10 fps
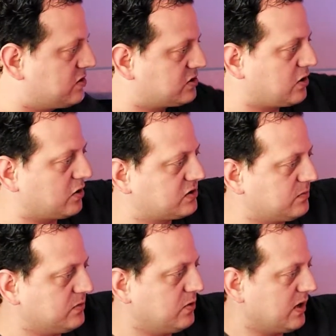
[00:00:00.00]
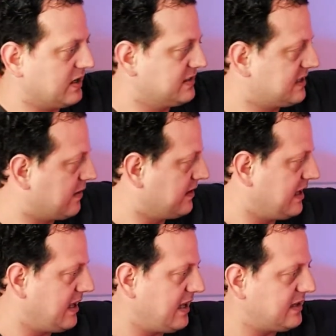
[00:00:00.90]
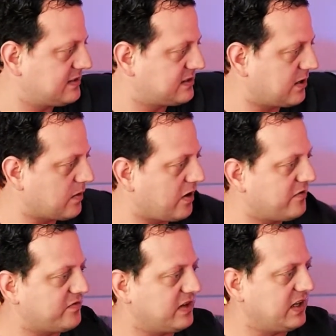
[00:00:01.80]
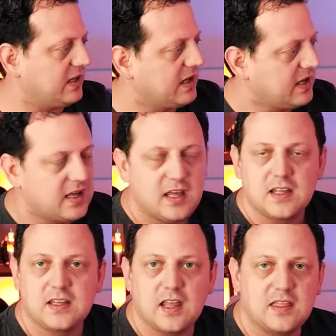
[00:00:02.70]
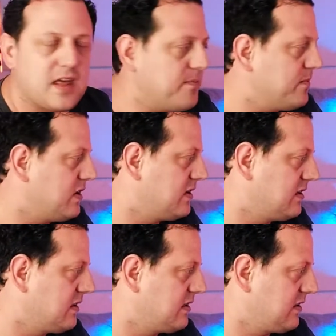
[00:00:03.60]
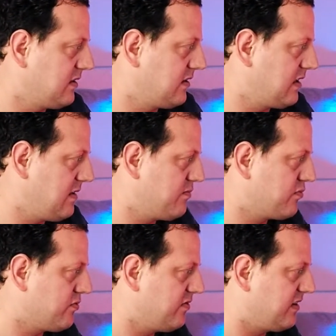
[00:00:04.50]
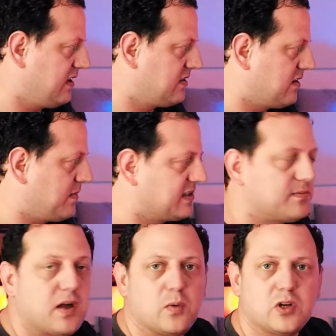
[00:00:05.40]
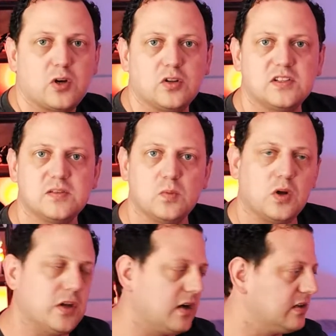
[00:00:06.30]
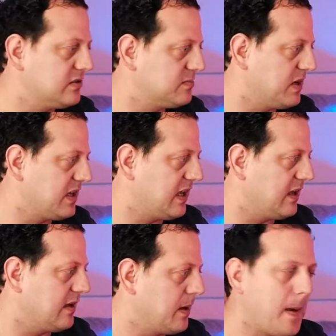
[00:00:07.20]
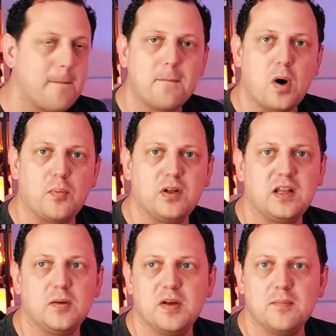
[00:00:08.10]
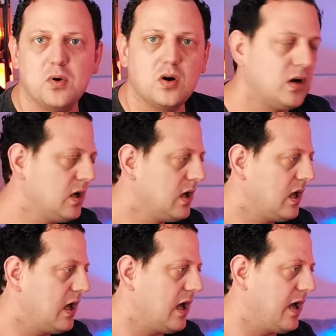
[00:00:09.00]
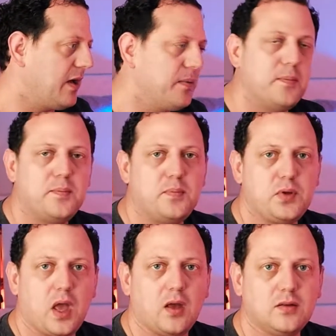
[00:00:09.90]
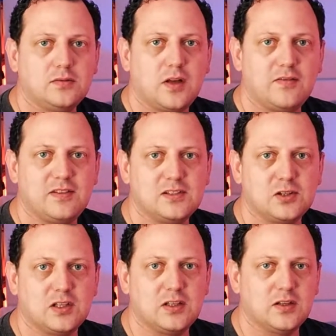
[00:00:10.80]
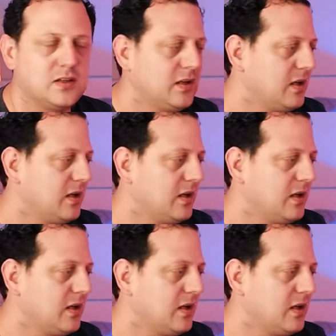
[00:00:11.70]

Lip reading: just got some new lights down here, so hopefully get them improved. I need to mess about with colours and whatnot and just make it pop a little bit more. But yeah, hopefully it's looking good.